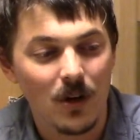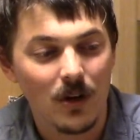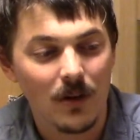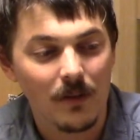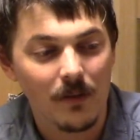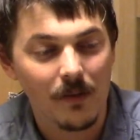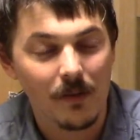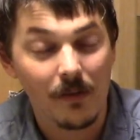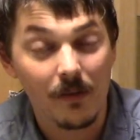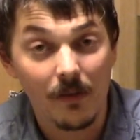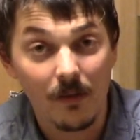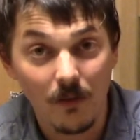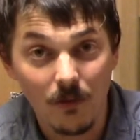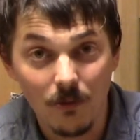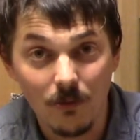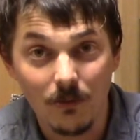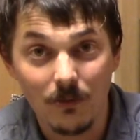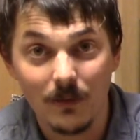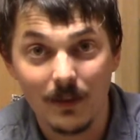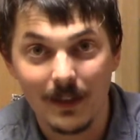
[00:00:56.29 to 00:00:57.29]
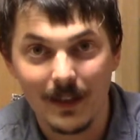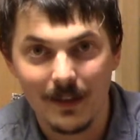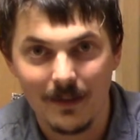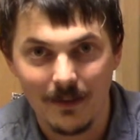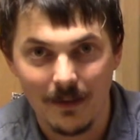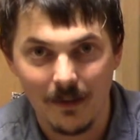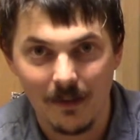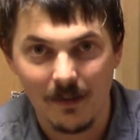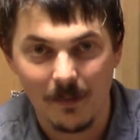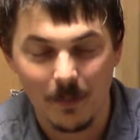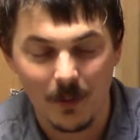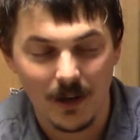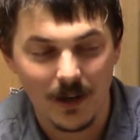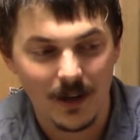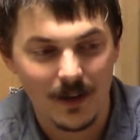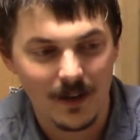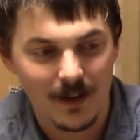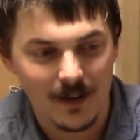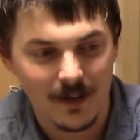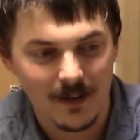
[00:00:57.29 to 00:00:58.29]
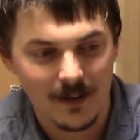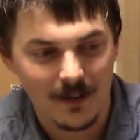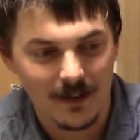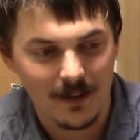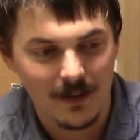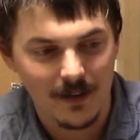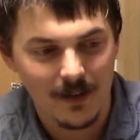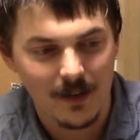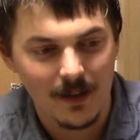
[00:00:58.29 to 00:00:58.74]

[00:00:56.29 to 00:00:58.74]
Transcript: solely this product.